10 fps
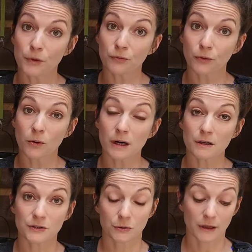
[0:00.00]
the
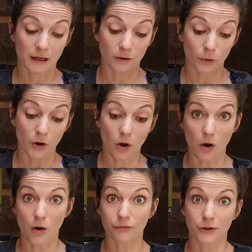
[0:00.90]
floor so that it would
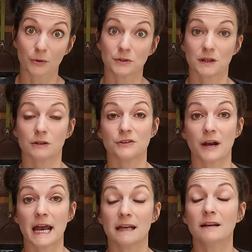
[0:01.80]
all flow to the
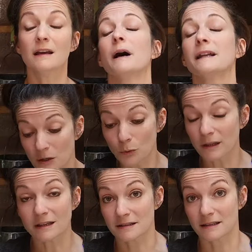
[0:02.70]
drain, but it
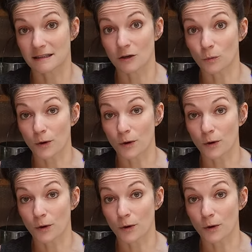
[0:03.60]
really isn't a deal